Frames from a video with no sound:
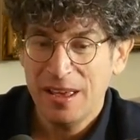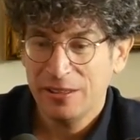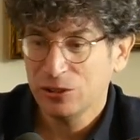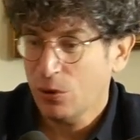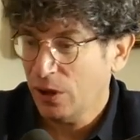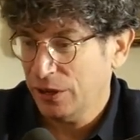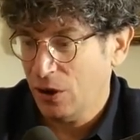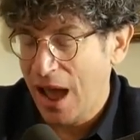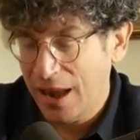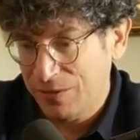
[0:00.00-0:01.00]
There's only, you
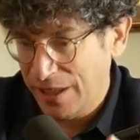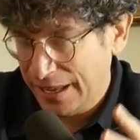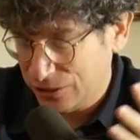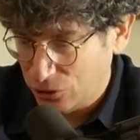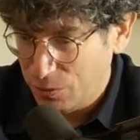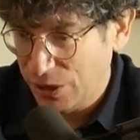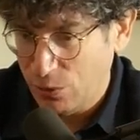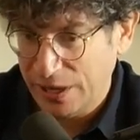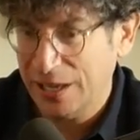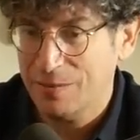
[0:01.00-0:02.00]
know, out of like so many
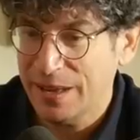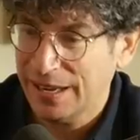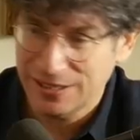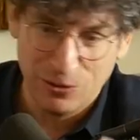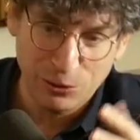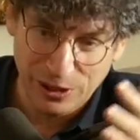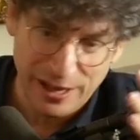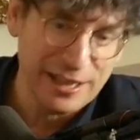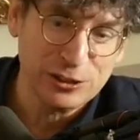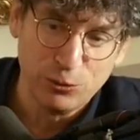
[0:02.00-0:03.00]
working comedians, only
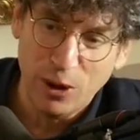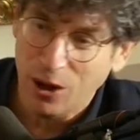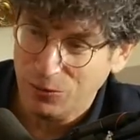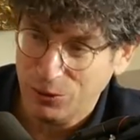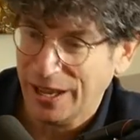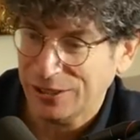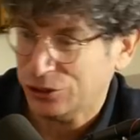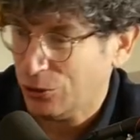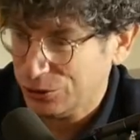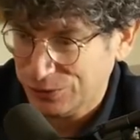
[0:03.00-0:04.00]
like 12 will get
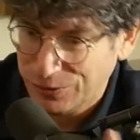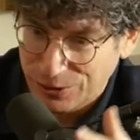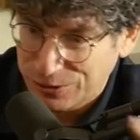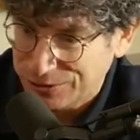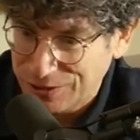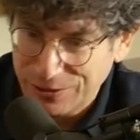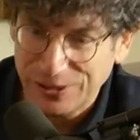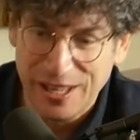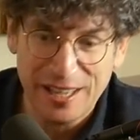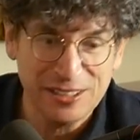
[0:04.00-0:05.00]
chosen for
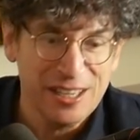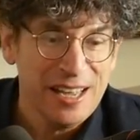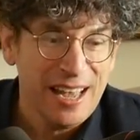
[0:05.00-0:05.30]
different things.